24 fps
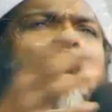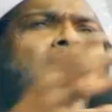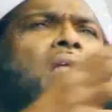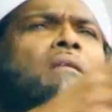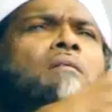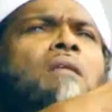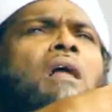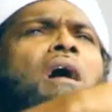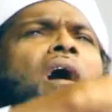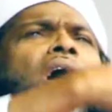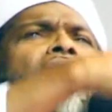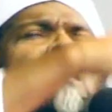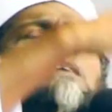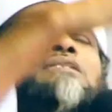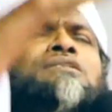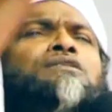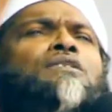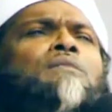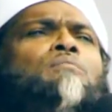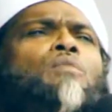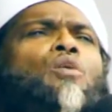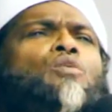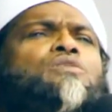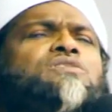Allah is
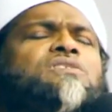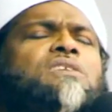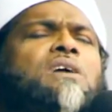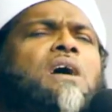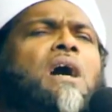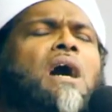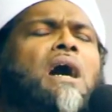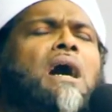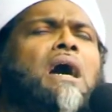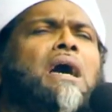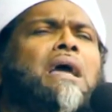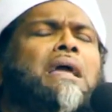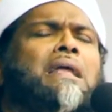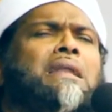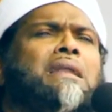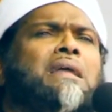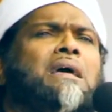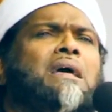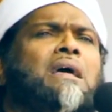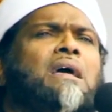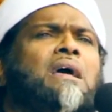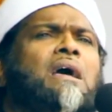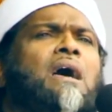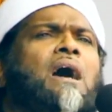the most kind.
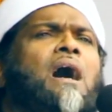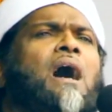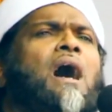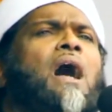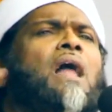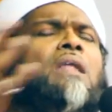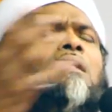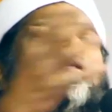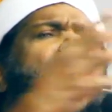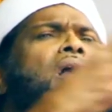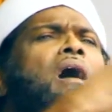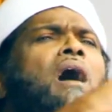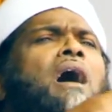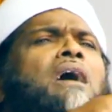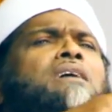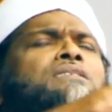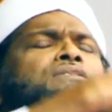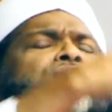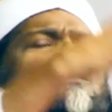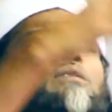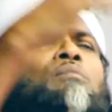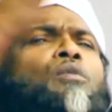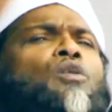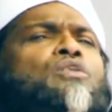Allah is
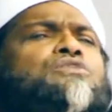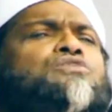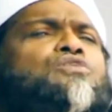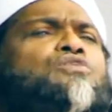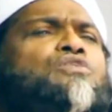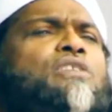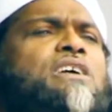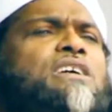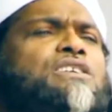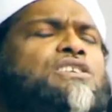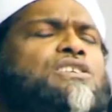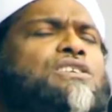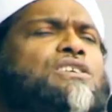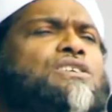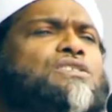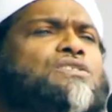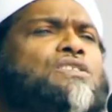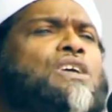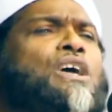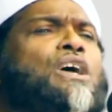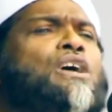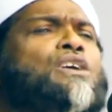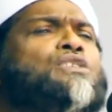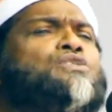the most gracious.
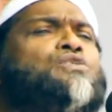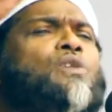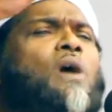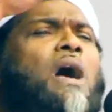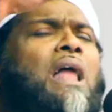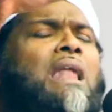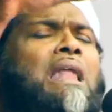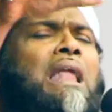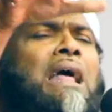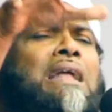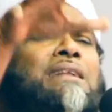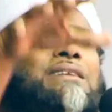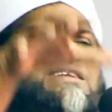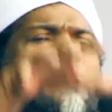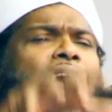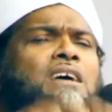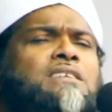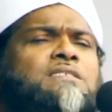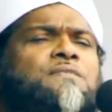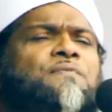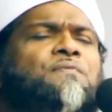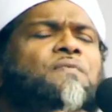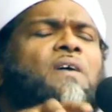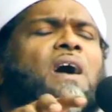So Allah
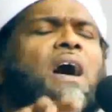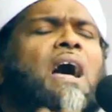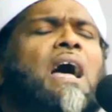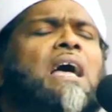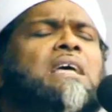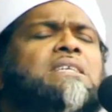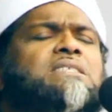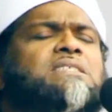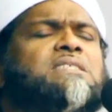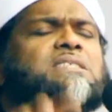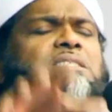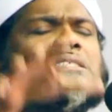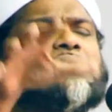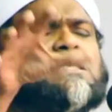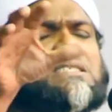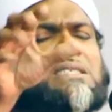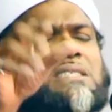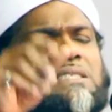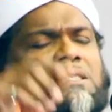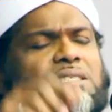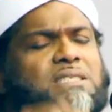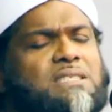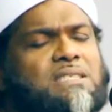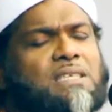does for
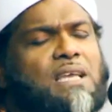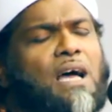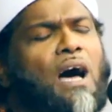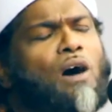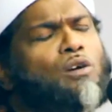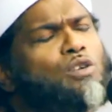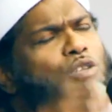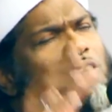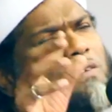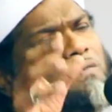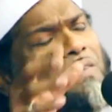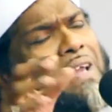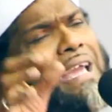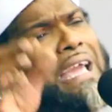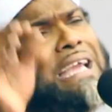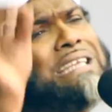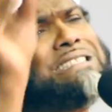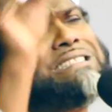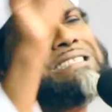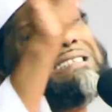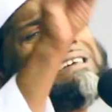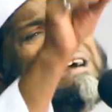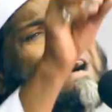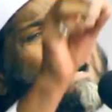us out of
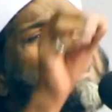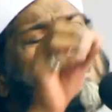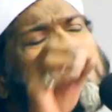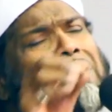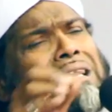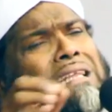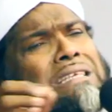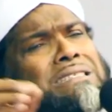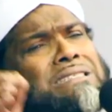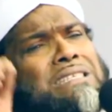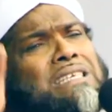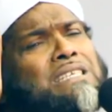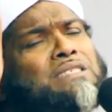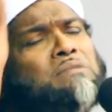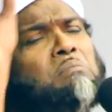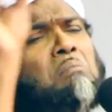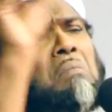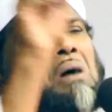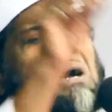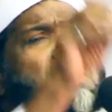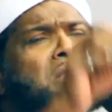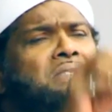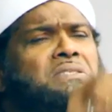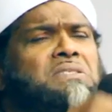His kindness, His
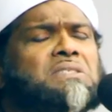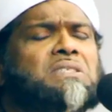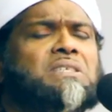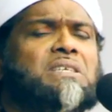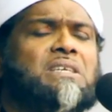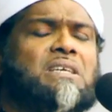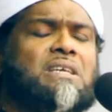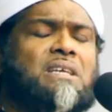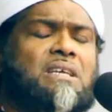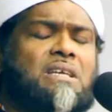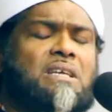mercy.